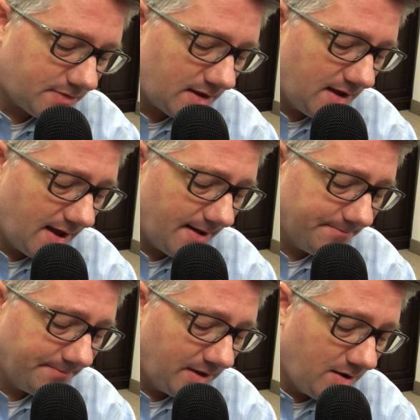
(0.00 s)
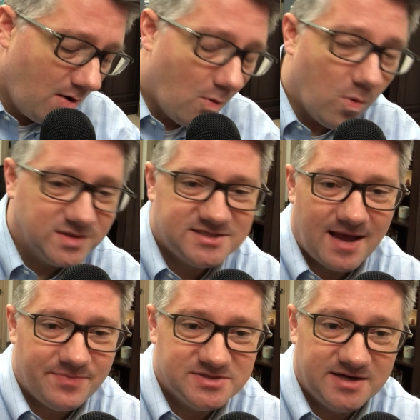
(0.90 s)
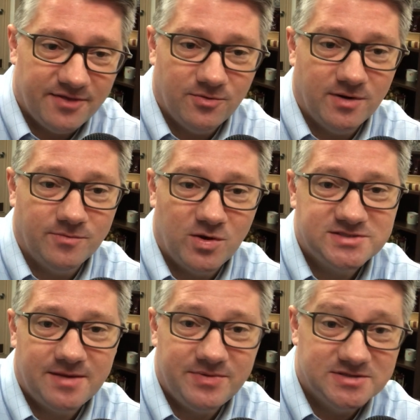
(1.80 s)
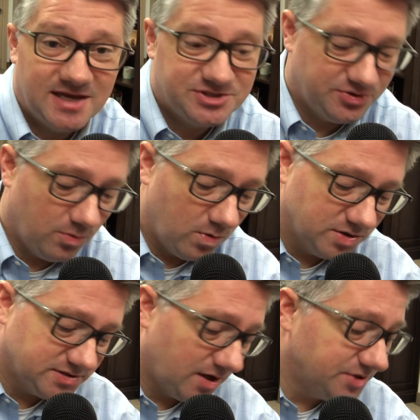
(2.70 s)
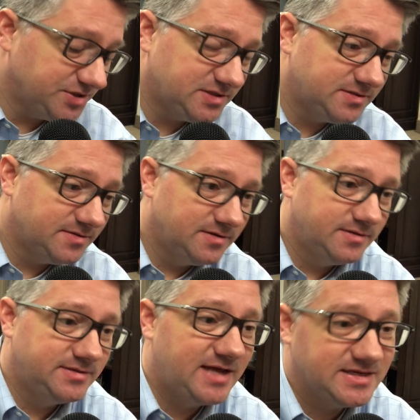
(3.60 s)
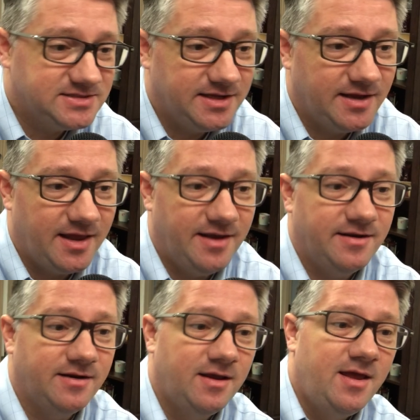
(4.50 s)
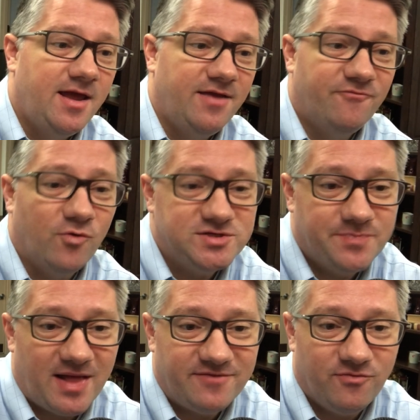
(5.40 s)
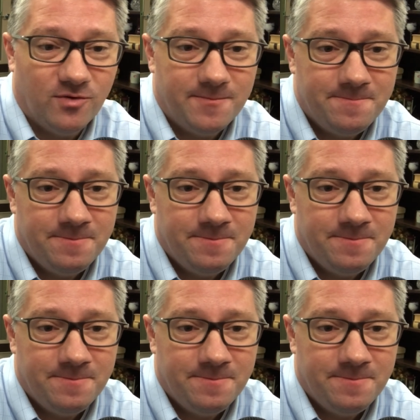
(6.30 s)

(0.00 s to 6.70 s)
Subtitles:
WhatsApp is another one. WhatsApp is actually the world's largest texting and voice platform.